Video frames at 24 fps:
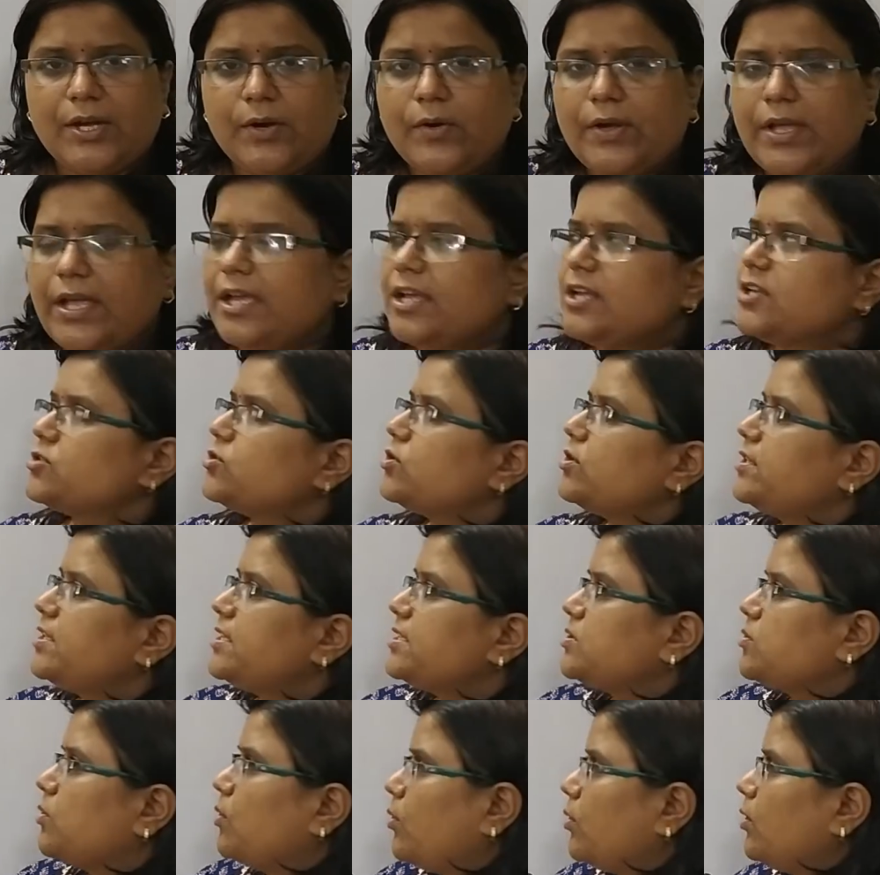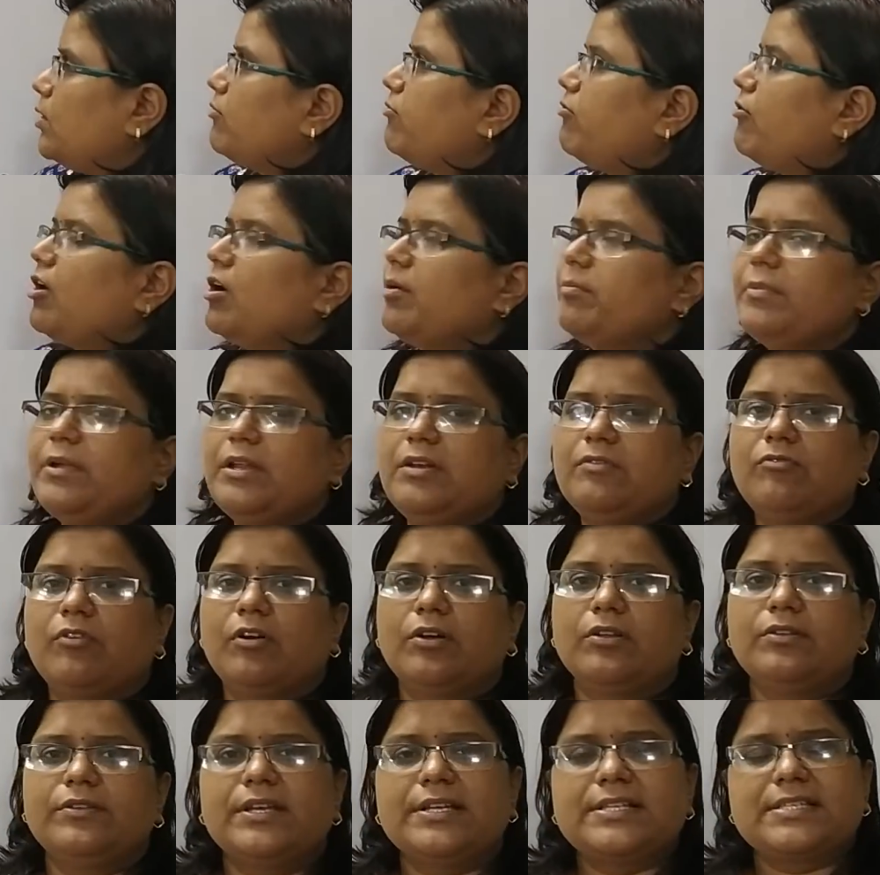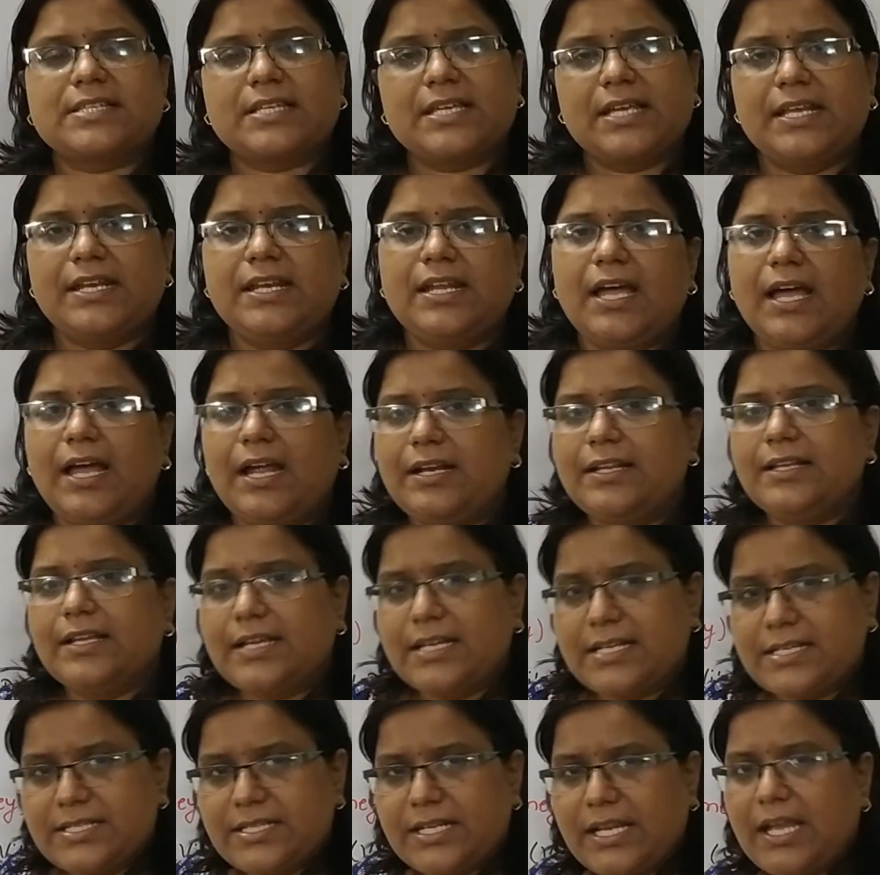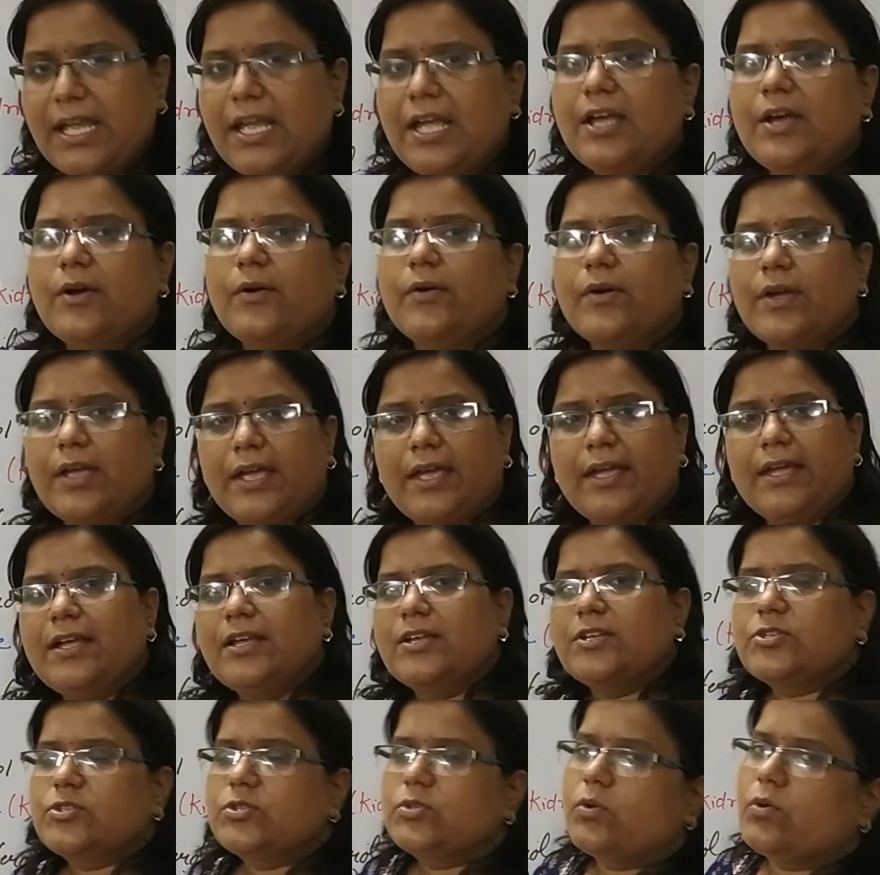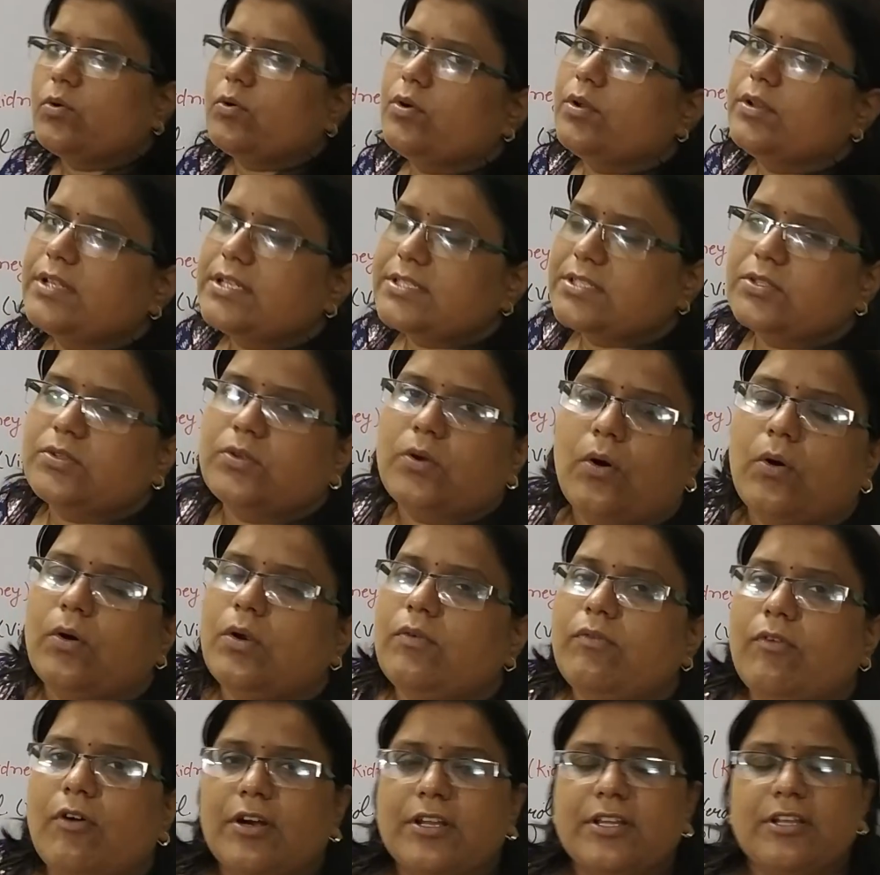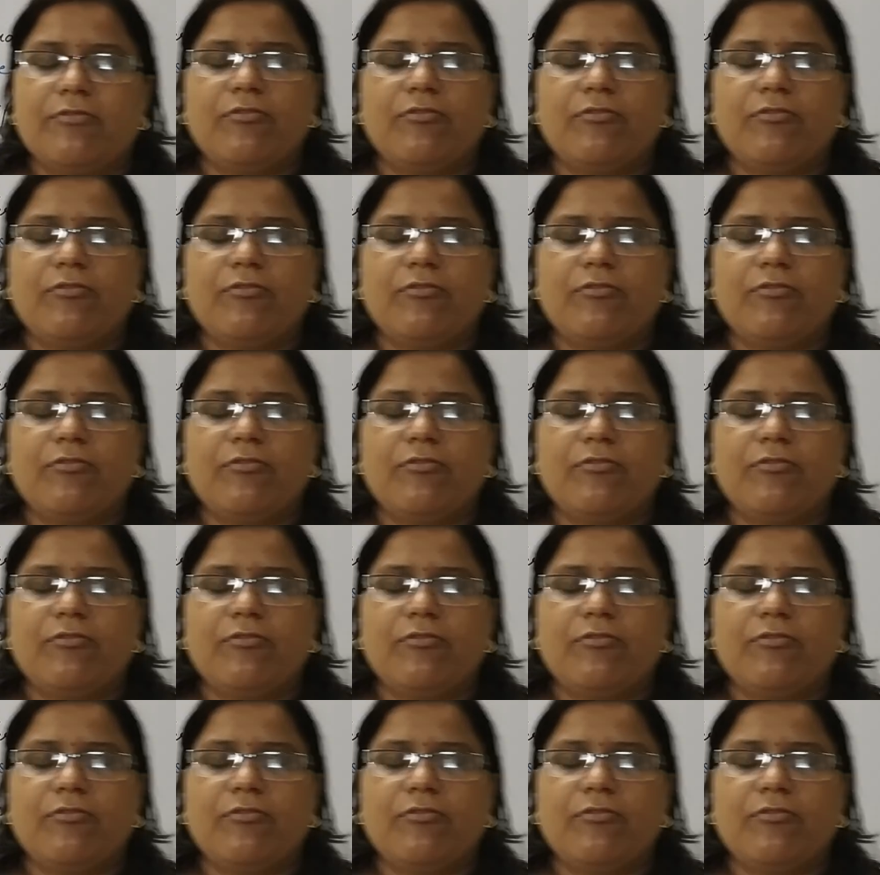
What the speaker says: Okay, so this whole form involve the skin and the kidney. Okay, so this is whole for